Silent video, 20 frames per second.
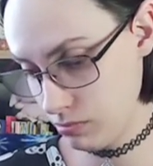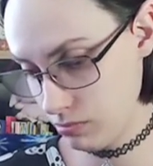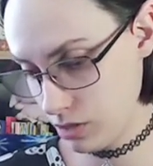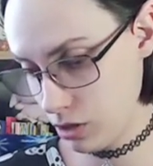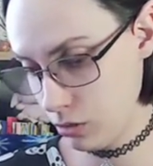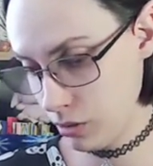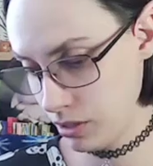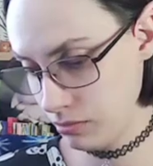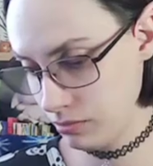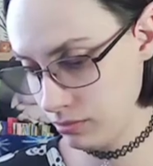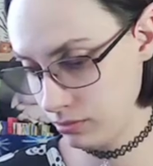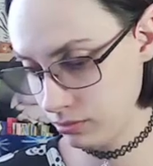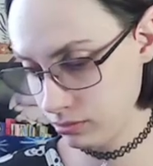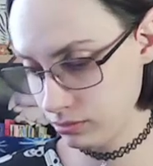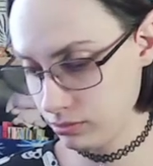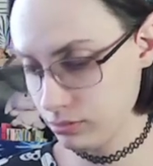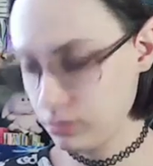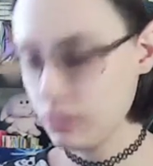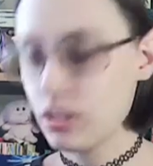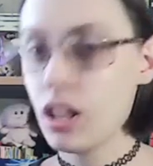Going.
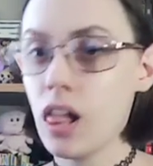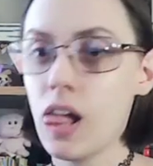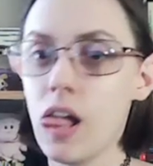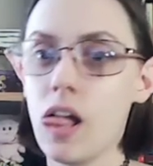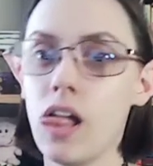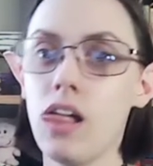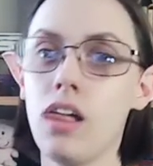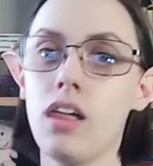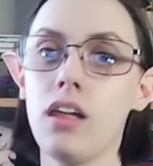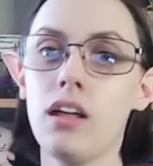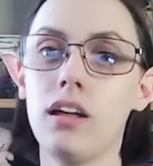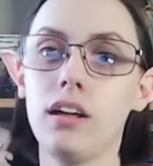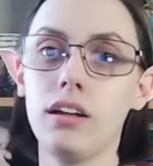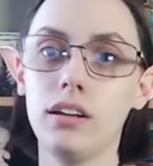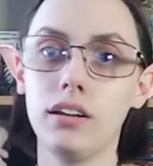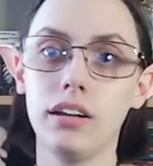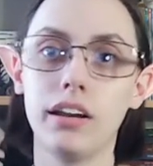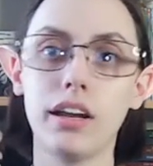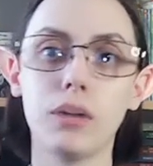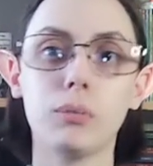
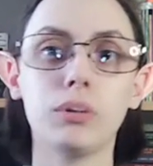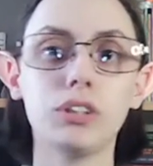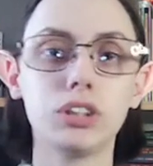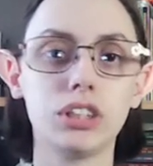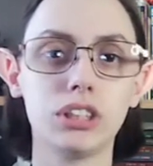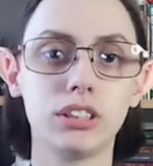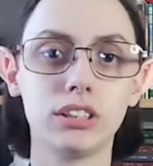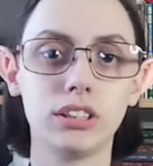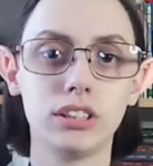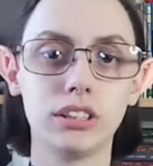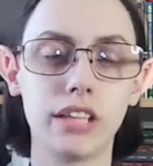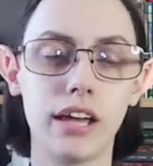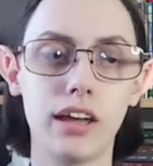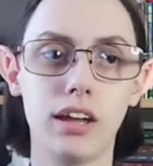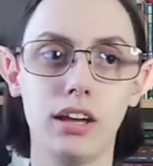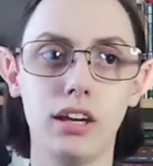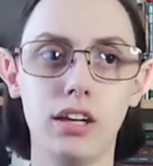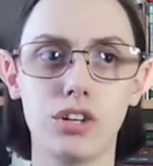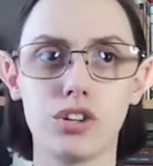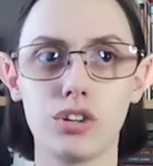I will just say
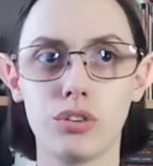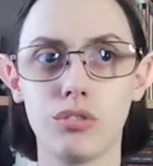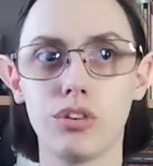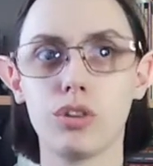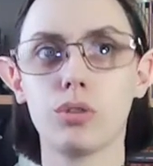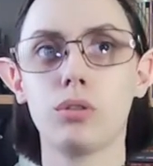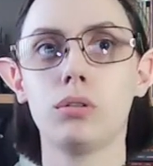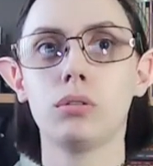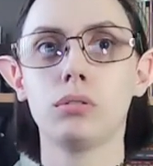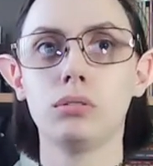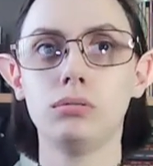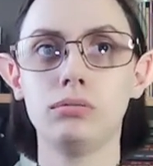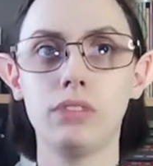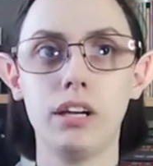each individual